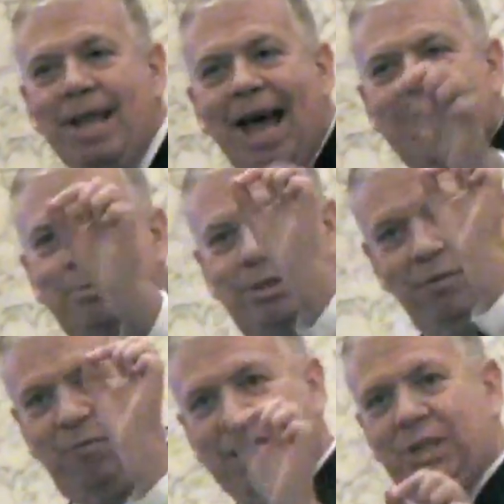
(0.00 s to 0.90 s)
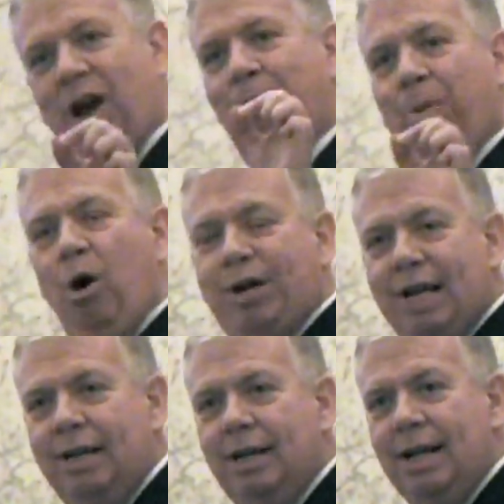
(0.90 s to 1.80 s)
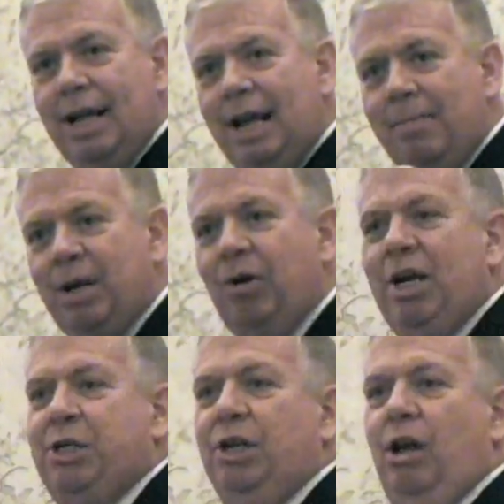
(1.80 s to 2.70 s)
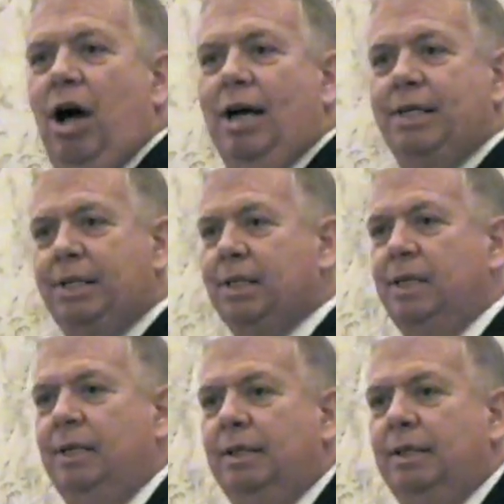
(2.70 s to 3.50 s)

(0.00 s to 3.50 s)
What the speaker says: That is to fix our broken immigration laws.